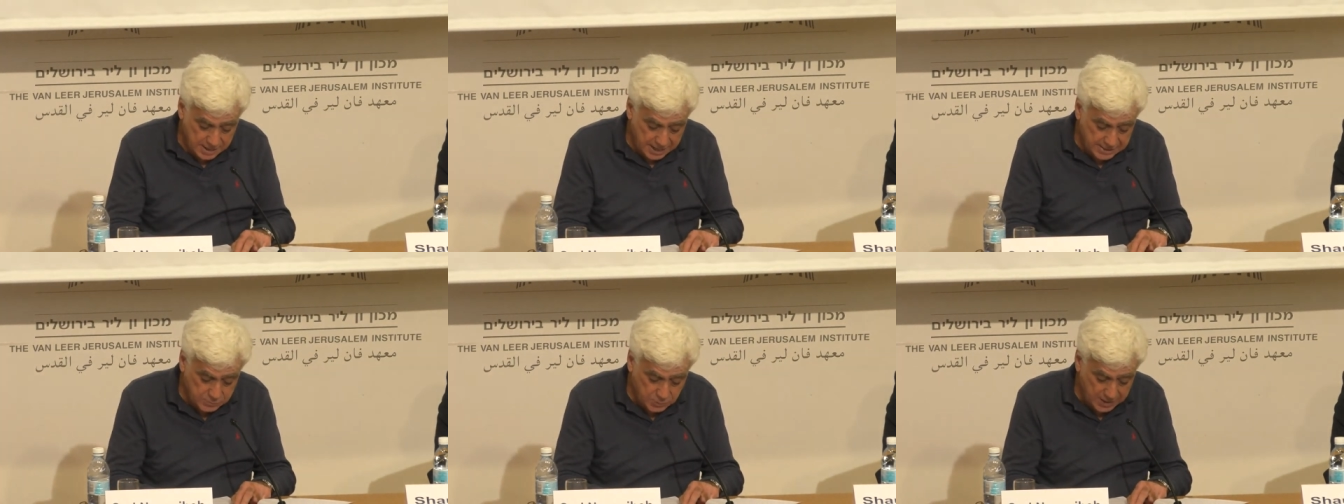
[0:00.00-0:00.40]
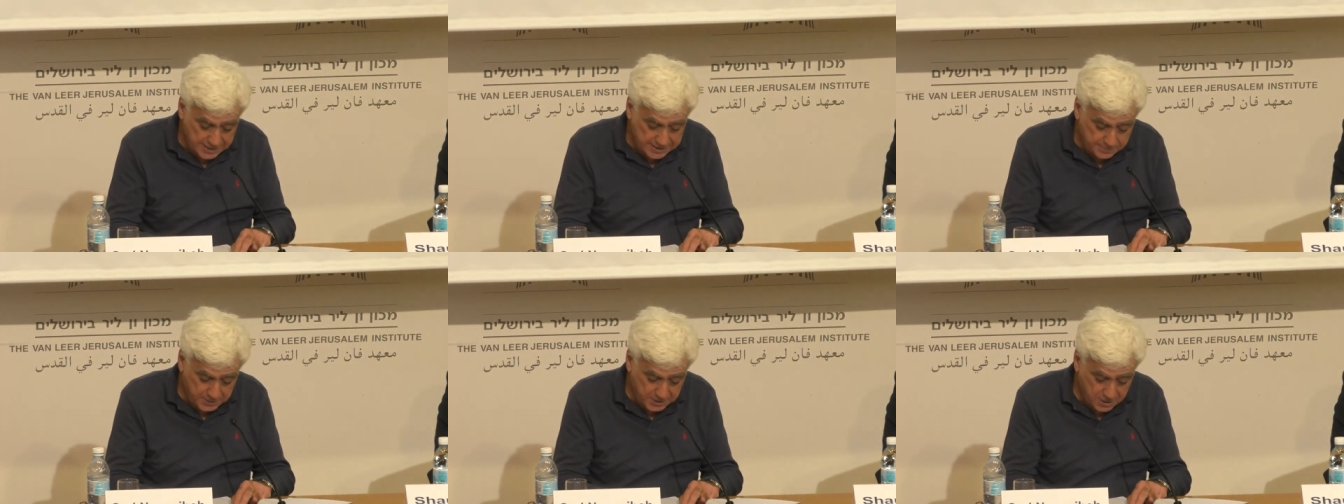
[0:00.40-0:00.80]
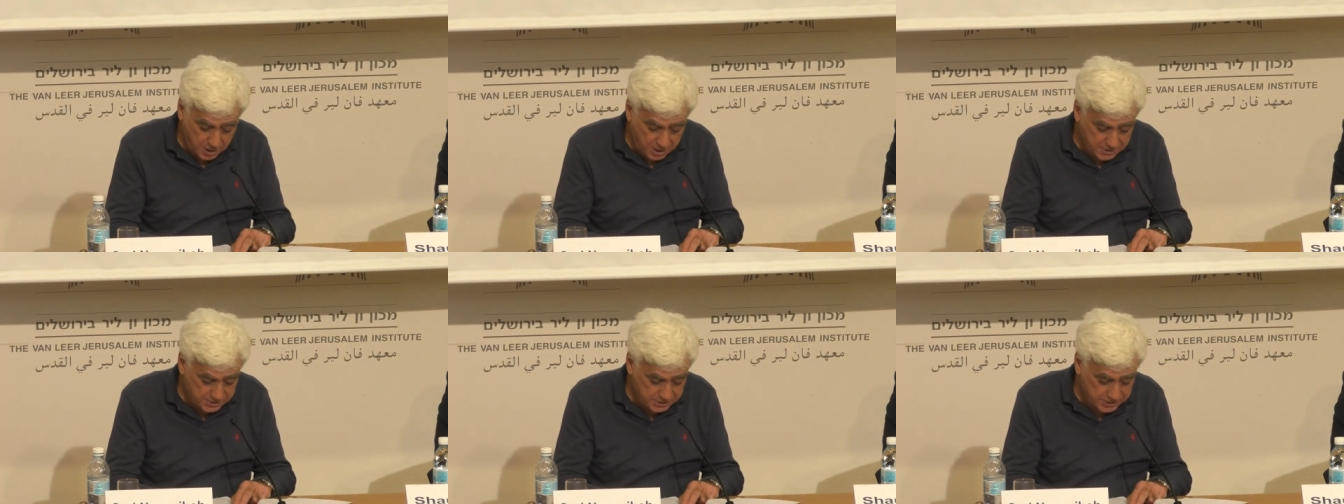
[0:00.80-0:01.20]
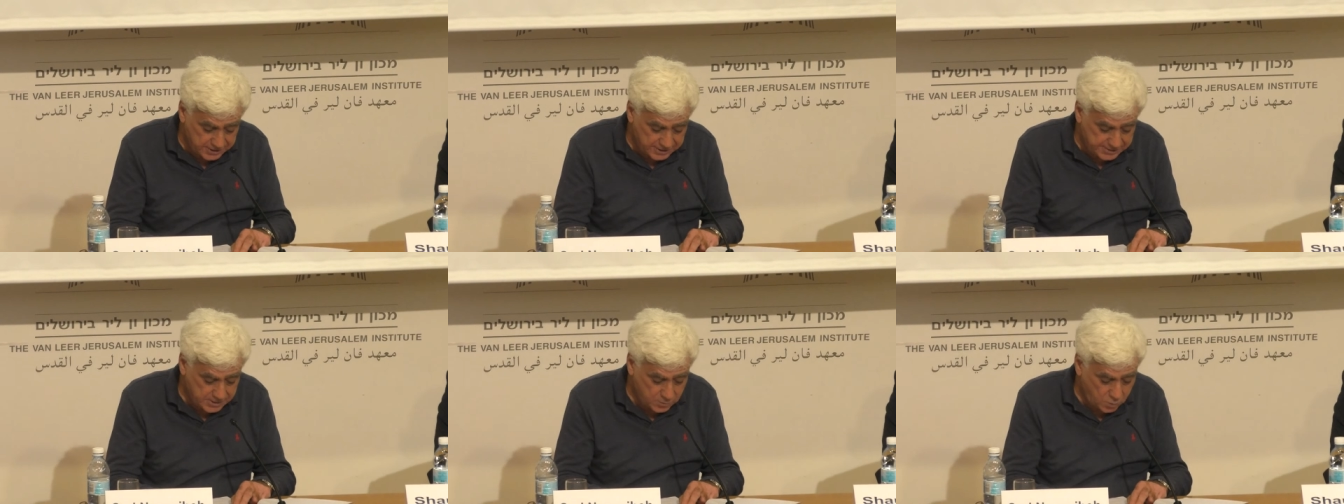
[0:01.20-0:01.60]
as well as because she
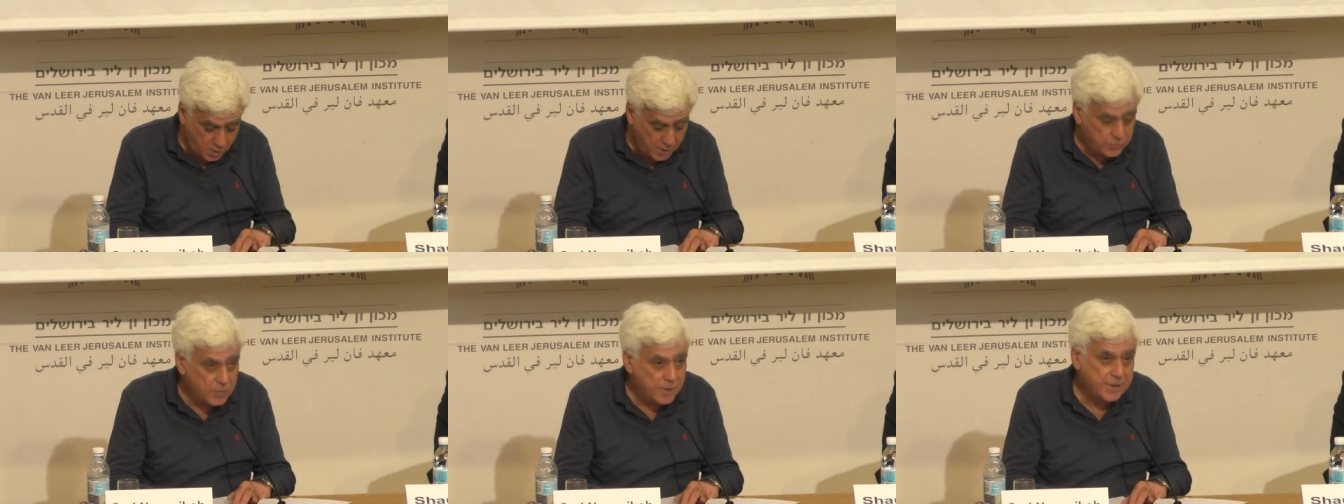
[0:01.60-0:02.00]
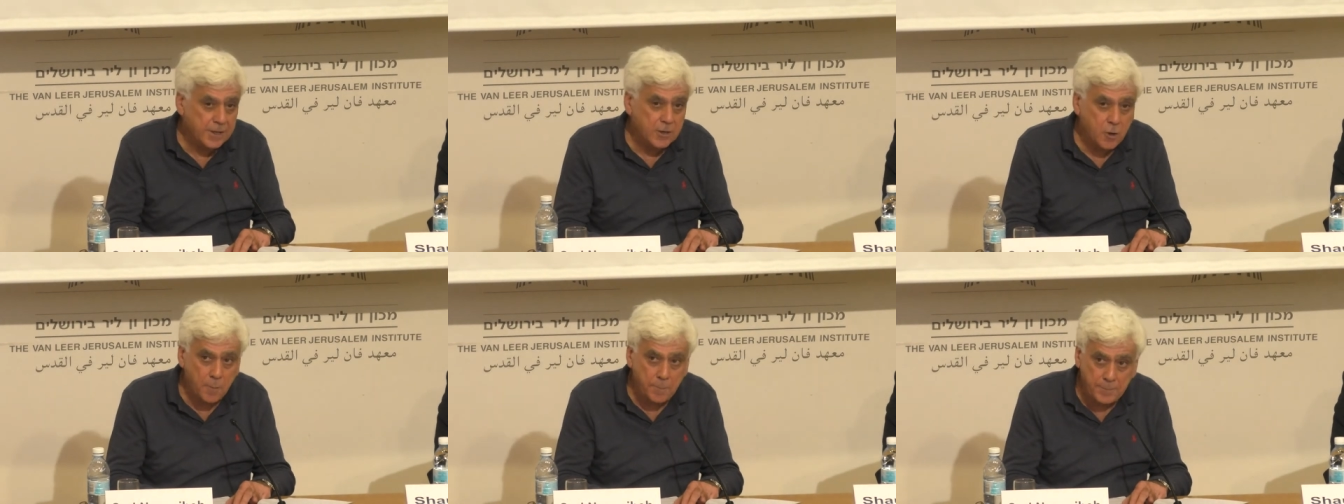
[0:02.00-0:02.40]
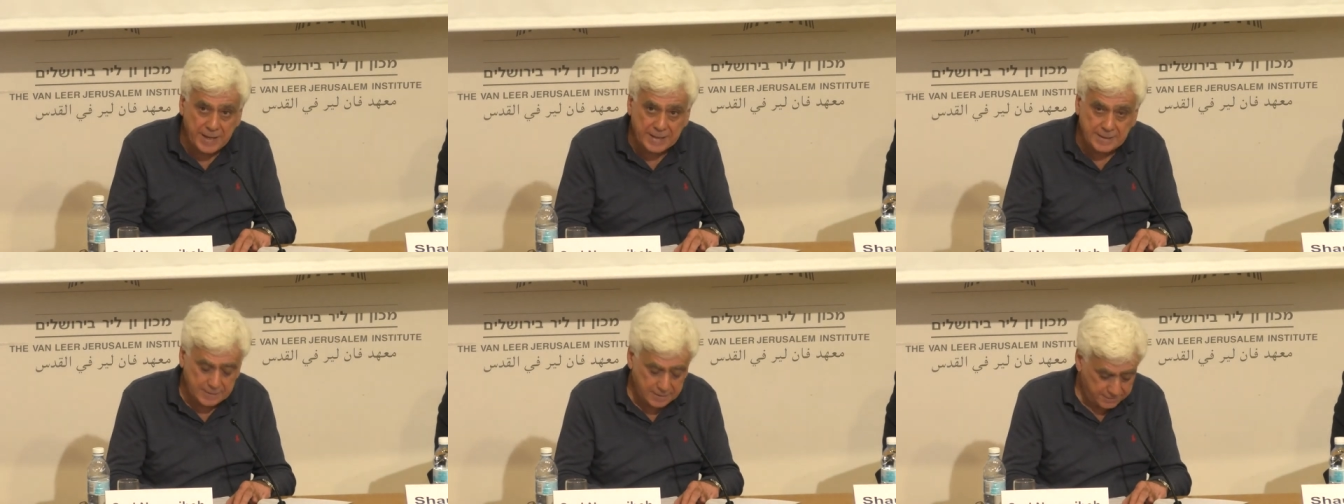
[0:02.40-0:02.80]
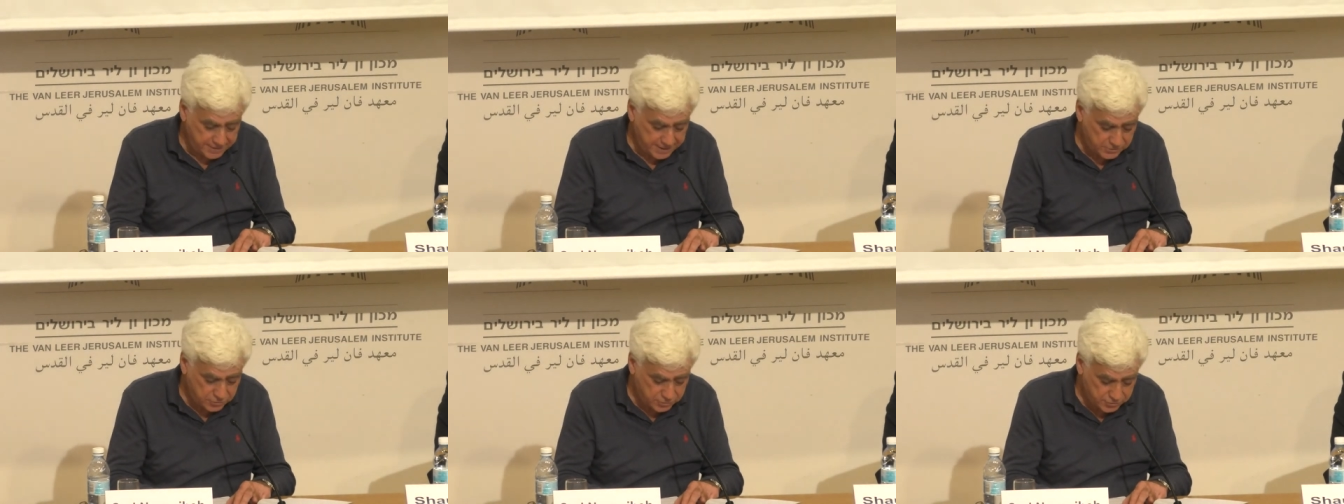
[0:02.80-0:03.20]
is the one with the competitive
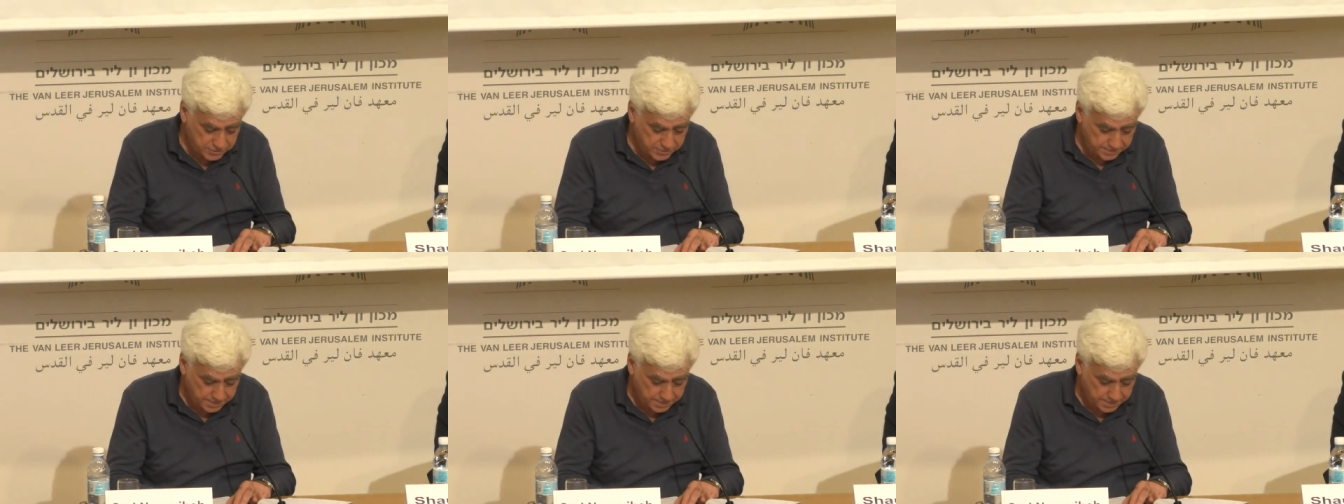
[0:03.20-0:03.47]
edge.